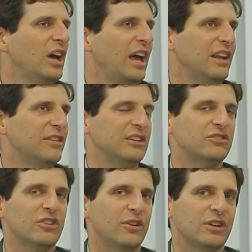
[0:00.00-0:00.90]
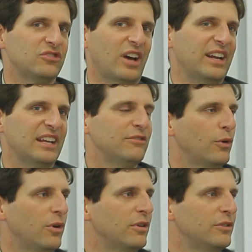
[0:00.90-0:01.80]
and things that are exciting
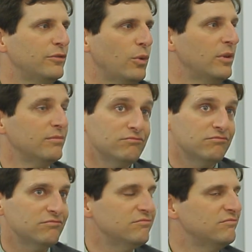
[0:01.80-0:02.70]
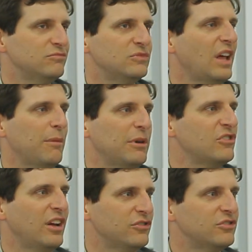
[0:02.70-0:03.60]
for not
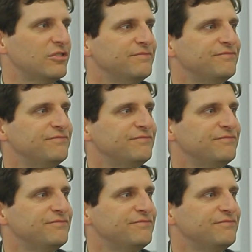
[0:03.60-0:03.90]
much else.